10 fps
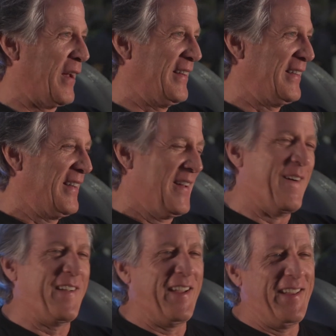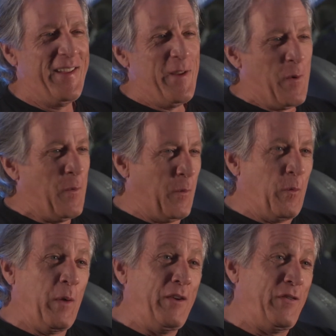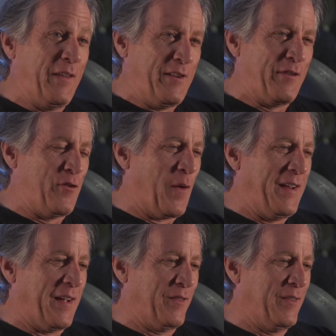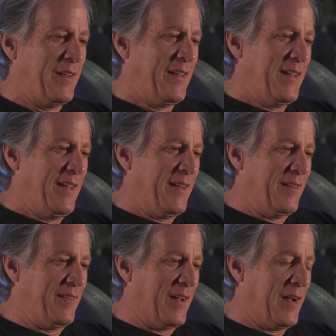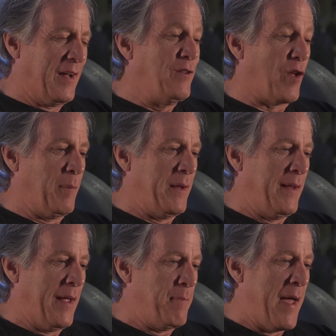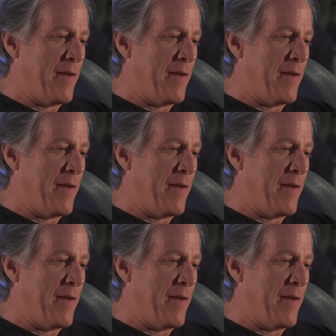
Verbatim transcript: right? Yeah, yeah. Okay. Who recently just joined us is a gentleman at